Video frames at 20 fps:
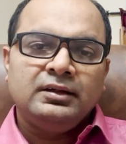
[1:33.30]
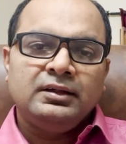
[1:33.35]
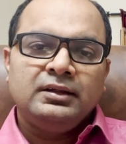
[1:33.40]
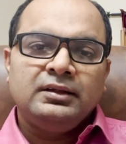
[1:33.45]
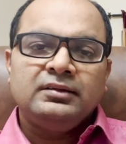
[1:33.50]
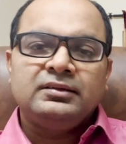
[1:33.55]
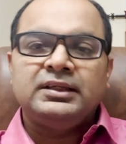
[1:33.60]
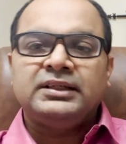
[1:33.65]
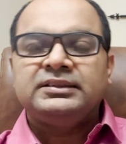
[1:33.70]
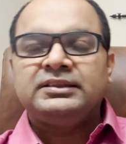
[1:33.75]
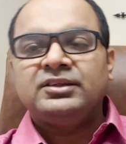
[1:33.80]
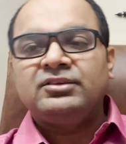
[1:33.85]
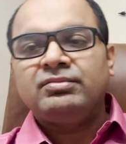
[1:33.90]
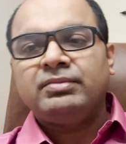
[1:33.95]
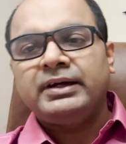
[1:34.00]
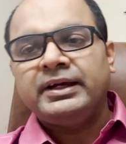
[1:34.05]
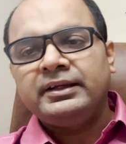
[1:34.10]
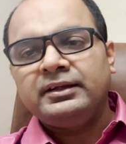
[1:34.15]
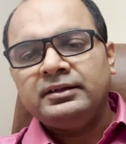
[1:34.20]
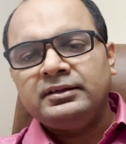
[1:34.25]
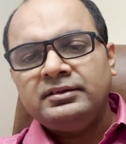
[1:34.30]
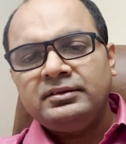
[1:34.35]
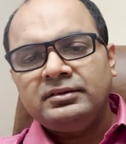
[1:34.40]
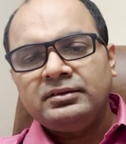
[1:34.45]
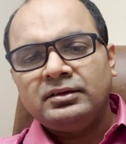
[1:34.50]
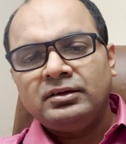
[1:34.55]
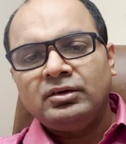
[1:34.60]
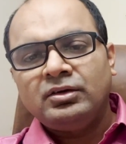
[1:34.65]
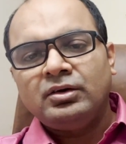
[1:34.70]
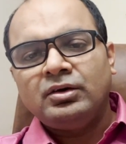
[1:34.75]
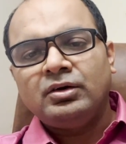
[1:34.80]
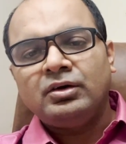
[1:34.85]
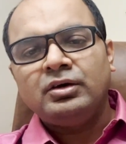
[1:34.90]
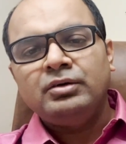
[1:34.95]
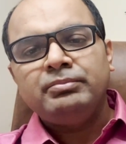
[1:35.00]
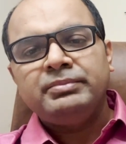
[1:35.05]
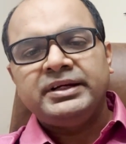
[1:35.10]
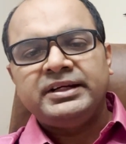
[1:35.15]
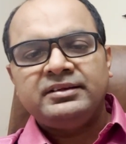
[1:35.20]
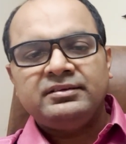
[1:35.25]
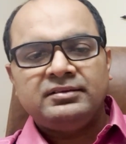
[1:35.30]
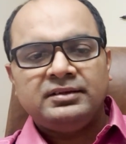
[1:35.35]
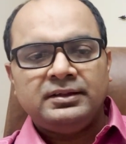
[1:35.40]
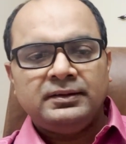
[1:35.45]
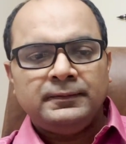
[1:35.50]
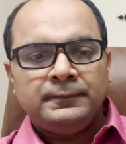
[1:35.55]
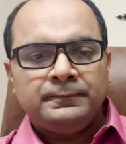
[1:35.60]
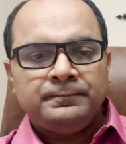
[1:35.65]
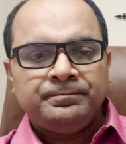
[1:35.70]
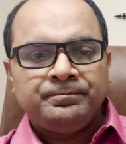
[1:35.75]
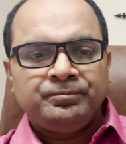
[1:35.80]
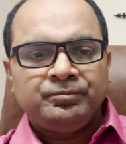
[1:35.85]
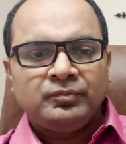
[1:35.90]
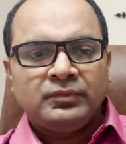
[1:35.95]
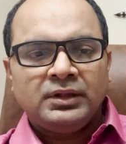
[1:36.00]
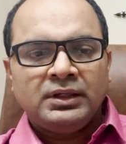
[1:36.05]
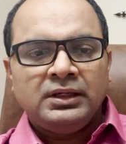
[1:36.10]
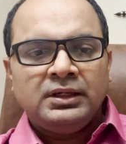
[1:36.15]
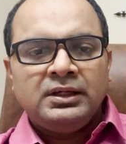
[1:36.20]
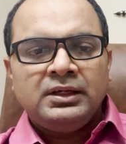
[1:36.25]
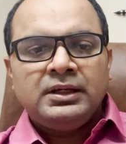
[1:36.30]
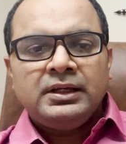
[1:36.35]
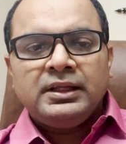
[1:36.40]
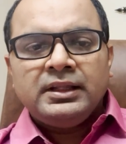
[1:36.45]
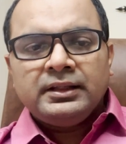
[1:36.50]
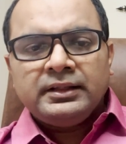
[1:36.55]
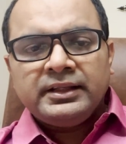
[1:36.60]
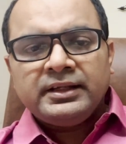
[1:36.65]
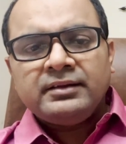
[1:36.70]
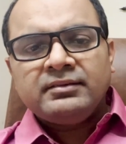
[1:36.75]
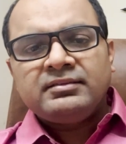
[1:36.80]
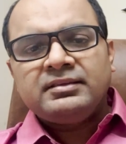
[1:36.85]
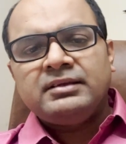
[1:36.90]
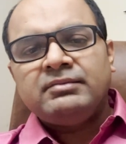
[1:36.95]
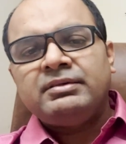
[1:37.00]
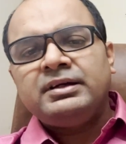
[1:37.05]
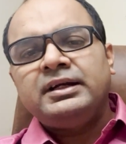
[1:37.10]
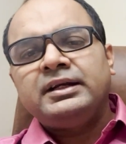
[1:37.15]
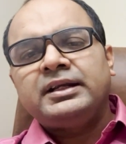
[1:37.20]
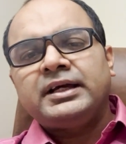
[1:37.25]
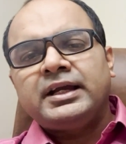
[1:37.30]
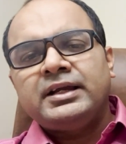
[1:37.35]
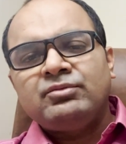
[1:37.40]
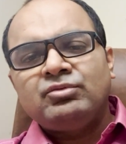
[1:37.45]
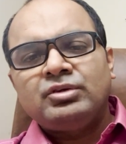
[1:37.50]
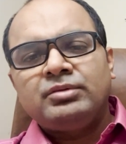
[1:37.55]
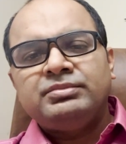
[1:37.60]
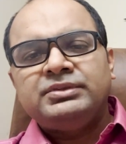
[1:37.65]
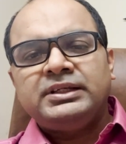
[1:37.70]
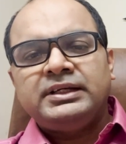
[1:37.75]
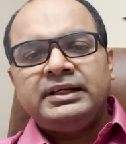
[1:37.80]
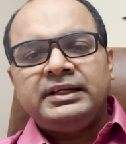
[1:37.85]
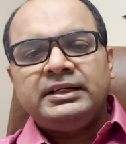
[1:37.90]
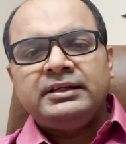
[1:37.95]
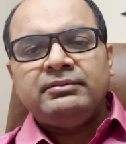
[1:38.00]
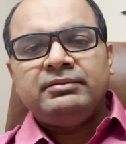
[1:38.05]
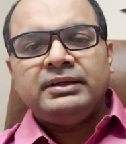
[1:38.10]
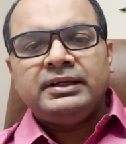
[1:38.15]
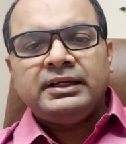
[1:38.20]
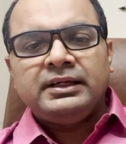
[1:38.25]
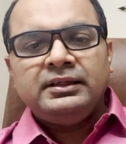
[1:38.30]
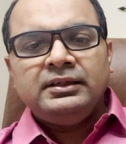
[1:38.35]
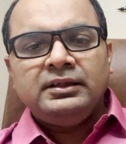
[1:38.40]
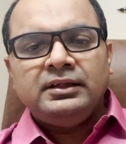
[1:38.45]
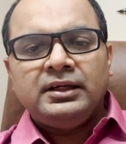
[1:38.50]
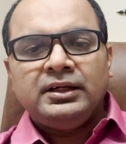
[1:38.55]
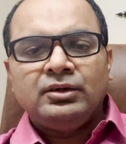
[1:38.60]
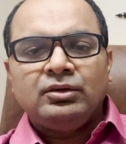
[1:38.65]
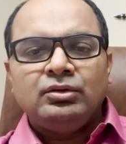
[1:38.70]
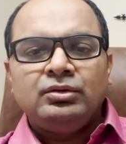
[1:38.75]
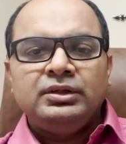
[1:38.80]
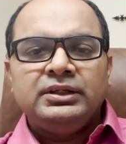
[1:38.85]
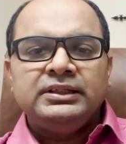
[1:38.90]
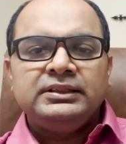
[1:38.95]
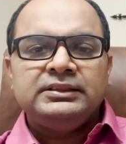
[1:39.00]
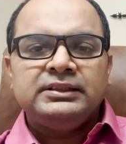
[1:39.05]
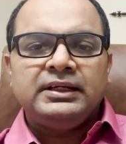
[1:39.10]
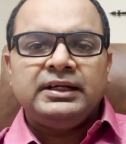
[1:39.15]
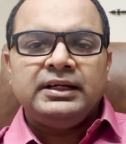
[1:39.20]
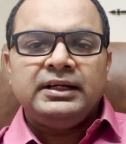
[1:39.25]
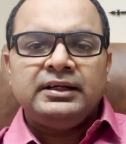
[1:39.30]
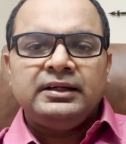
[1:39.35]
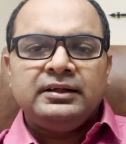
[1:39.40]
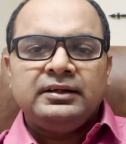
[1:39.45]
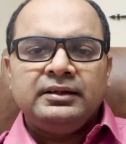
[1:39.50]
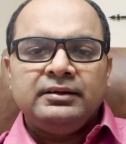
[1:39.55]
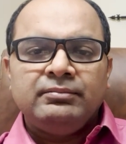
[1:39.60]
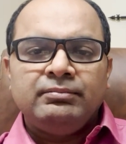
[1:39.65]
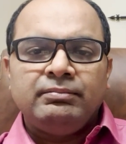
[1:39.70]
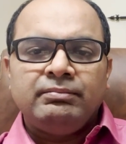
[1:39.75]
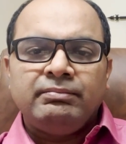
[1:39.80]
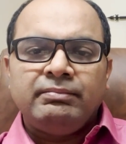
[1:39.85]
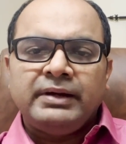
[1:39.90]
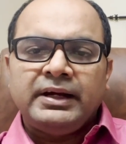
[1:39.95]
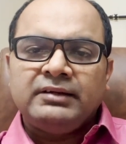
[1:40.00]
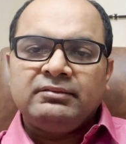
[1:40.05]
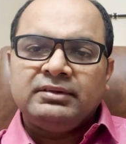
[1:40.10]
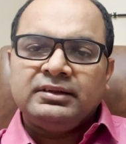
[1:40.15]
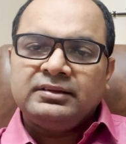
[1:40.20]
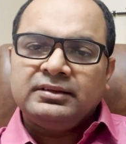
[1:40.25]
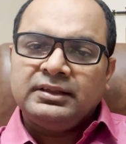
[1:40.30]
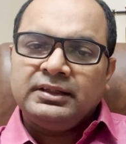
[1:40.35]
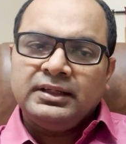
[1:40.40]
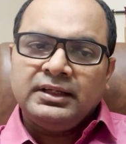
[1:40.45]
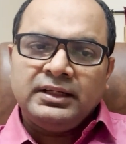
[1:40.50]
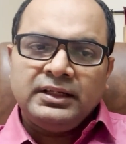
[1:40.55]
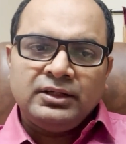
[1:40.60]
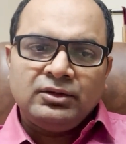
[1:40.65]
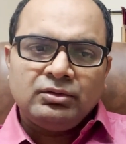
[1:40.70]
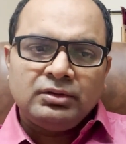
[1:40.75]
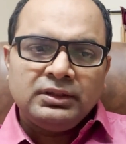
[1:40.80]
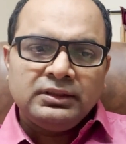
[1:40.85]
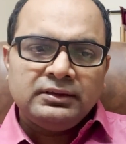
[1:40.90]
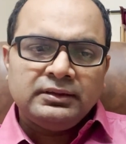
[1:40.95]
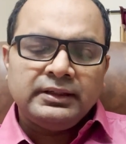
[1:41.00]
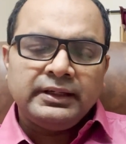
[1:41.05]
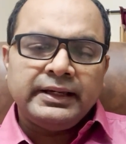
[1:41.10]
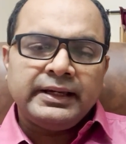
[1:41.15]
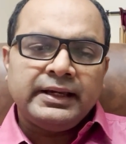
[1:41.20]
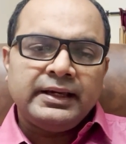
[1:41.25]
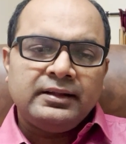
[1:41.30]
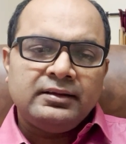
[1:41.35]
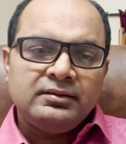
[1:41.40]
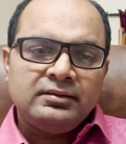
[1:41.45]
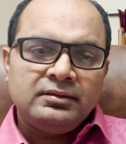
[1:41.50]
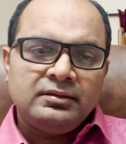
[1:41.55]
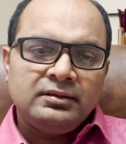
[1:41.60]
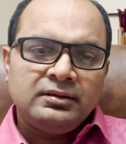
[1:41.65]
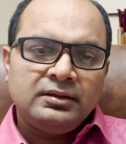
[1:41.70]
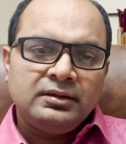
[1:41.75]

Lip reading: such as finance or medicine. There are several types of generative AI, including generative adversarial networks, GANs,